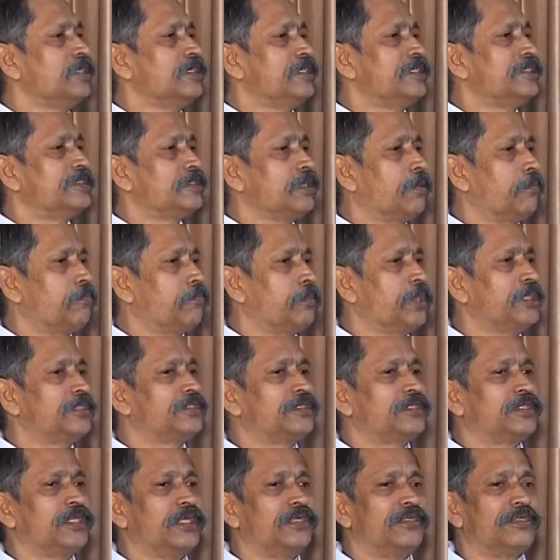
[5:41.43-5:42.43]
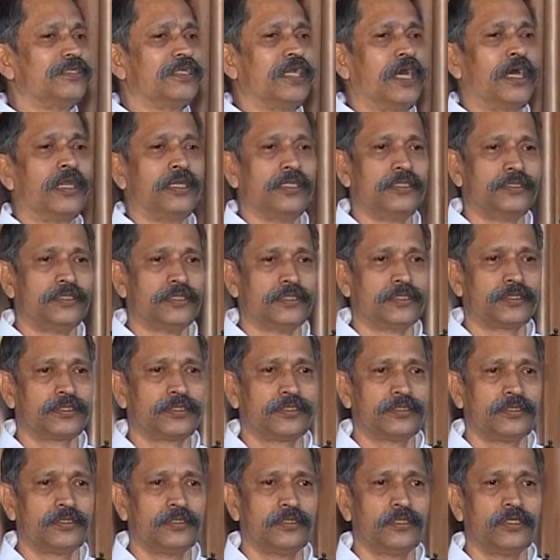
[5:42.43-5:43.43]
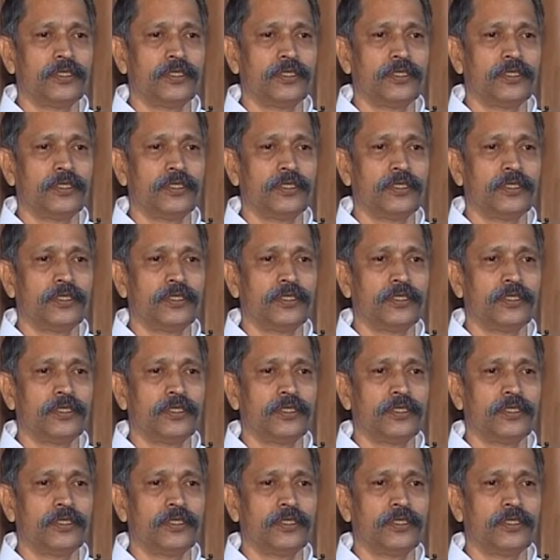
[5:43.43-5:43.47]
It's myths and realities.